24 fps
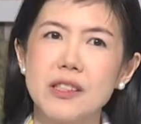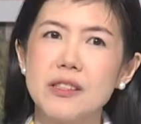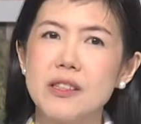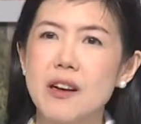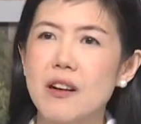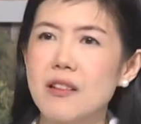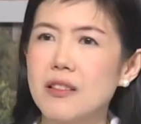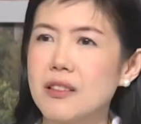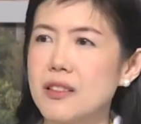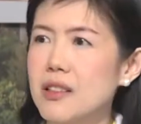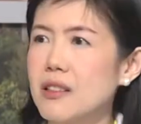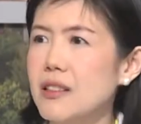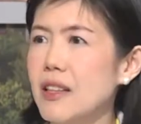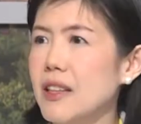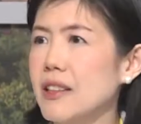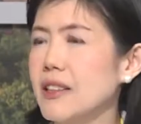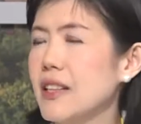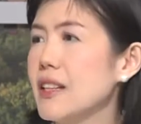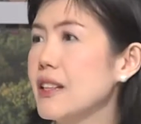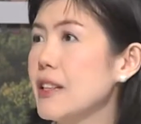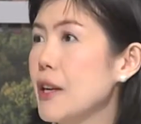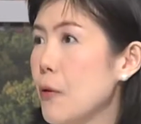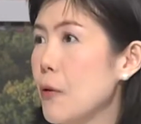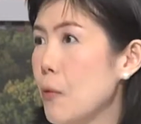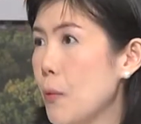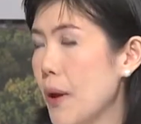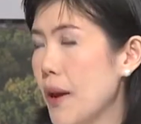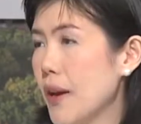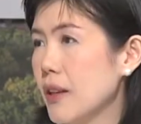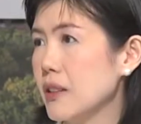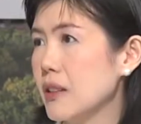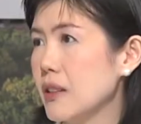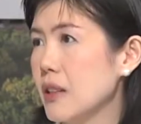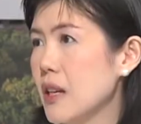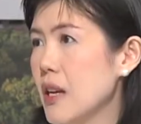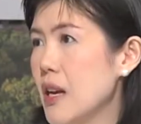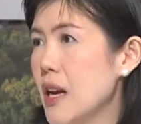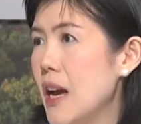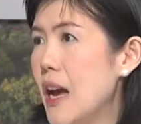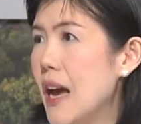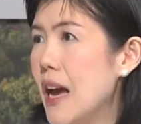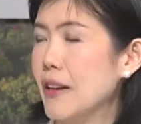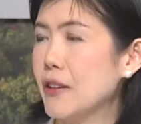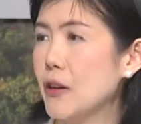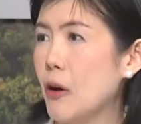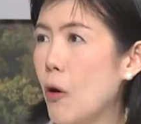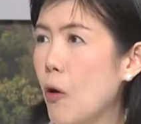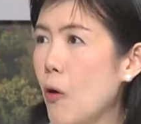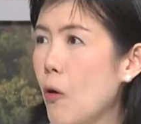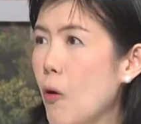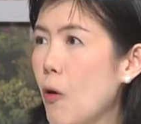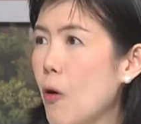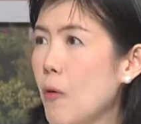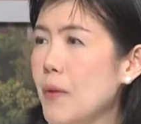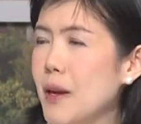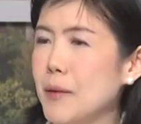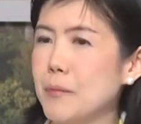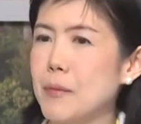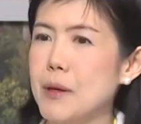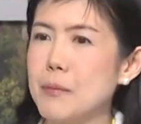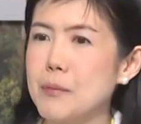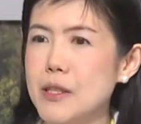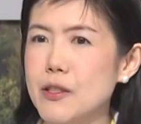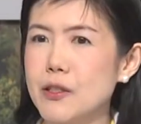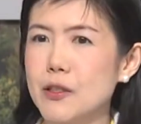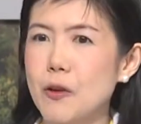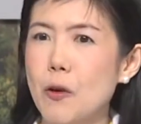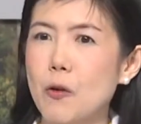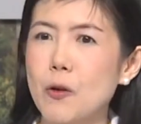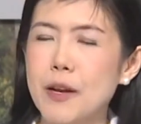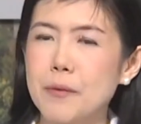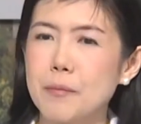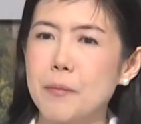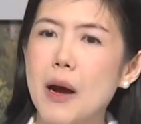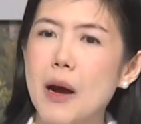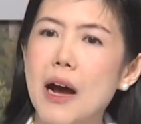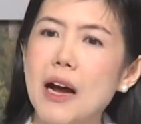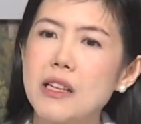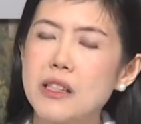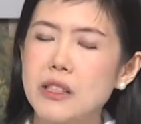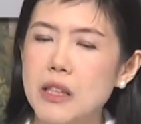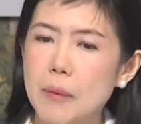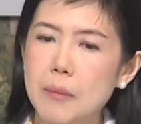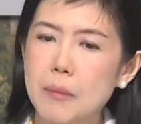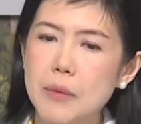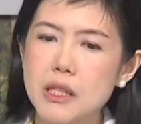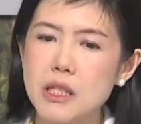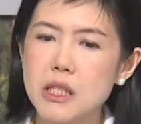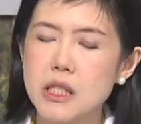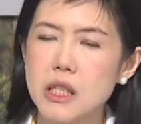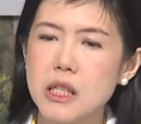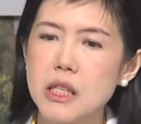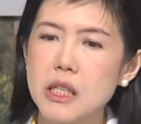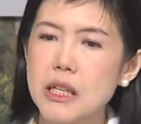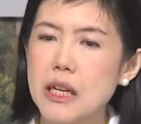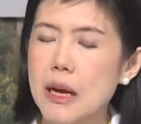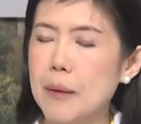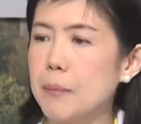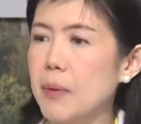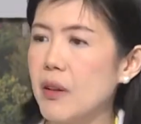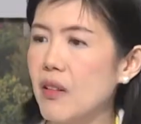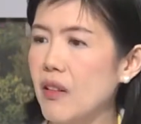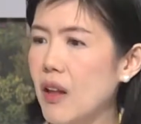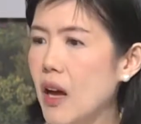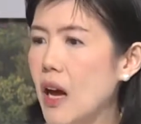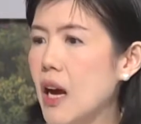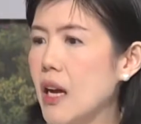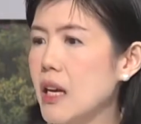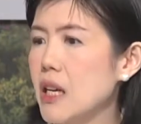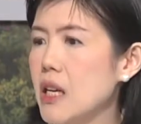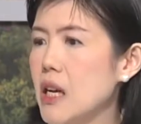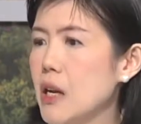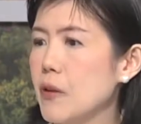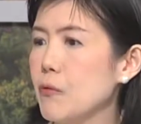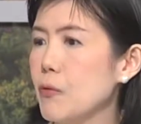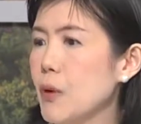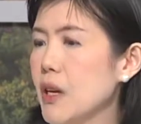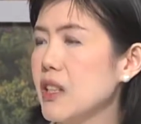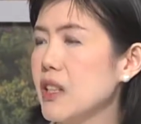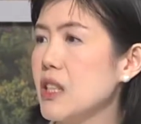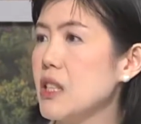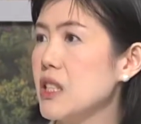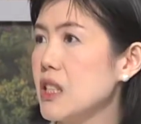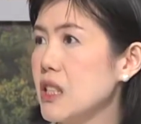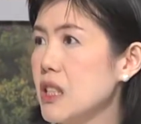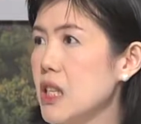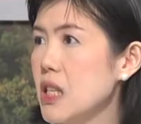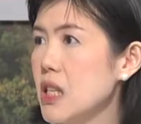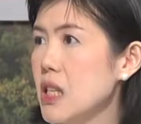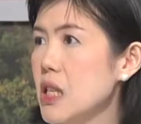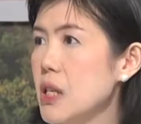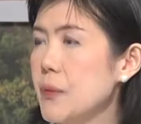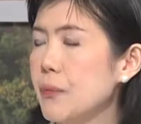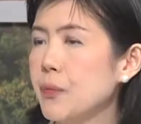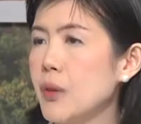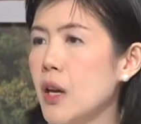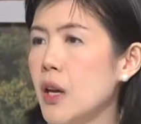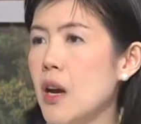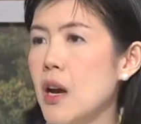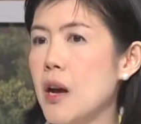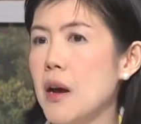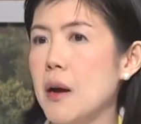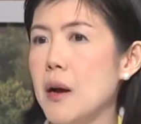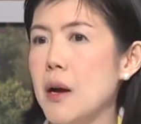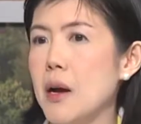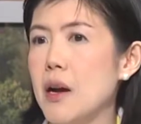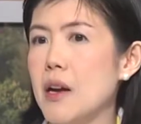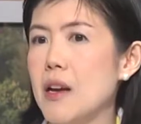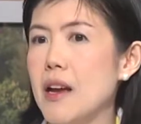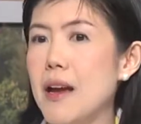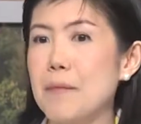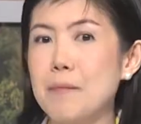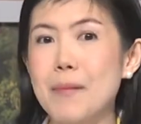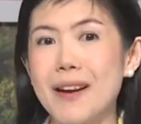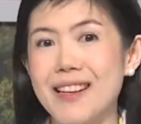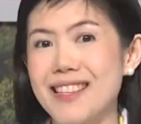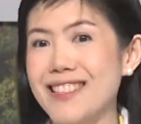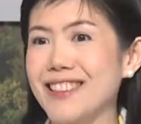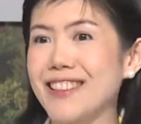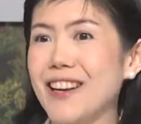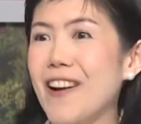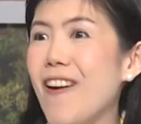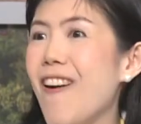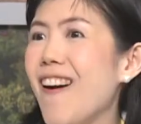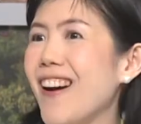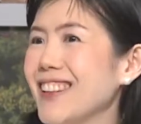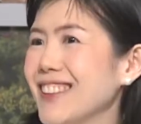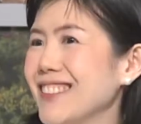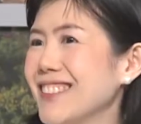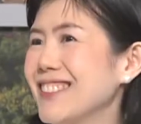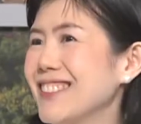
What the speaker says: doctor, and then they wait at home and maybe go and buy some medicine and apply and wait and see, but it's gone.